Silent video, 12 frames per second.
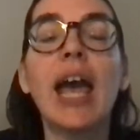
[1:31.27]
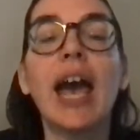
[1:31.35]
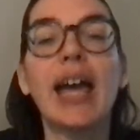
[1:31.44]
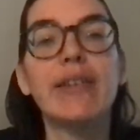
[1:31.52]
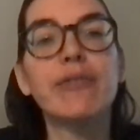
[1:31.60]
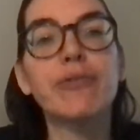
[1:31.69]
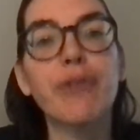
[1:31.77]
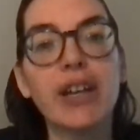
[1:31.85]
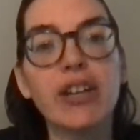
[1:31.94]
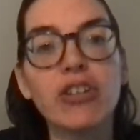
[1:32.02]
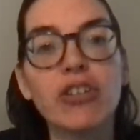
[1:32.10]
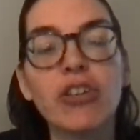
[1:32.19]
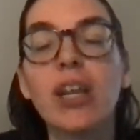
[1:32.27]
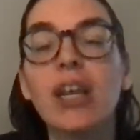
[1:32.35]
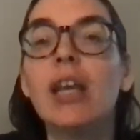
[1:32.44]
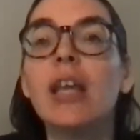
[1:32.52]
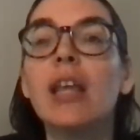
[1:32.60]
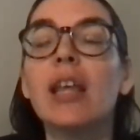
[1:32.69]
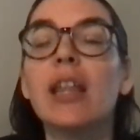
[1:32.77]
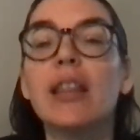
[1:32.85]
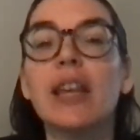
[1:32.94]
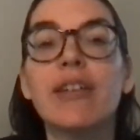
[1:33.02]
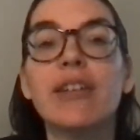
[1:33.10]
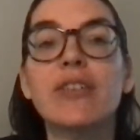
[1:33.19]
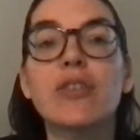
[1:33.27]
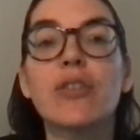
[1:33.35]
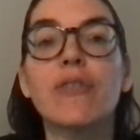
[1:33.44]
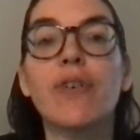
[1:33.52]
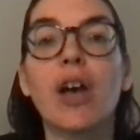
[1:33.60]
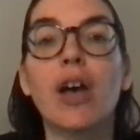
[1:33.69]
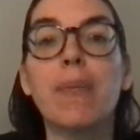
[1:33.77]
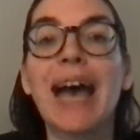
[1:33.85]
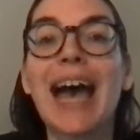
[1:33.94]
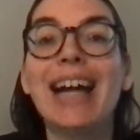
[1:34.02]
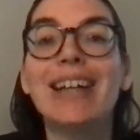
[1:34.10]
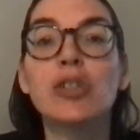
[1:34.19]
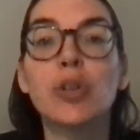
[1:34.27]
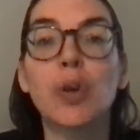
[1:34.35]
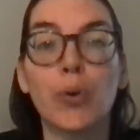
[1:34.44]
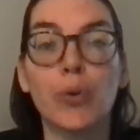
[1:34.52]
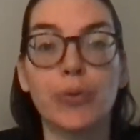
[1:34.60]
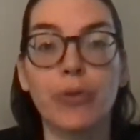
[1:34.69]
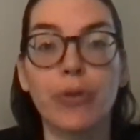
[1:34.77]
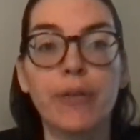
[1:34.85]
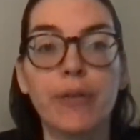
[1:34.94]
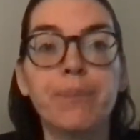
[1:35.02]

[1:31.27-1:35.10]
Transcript: and in French, there is the verb attendre.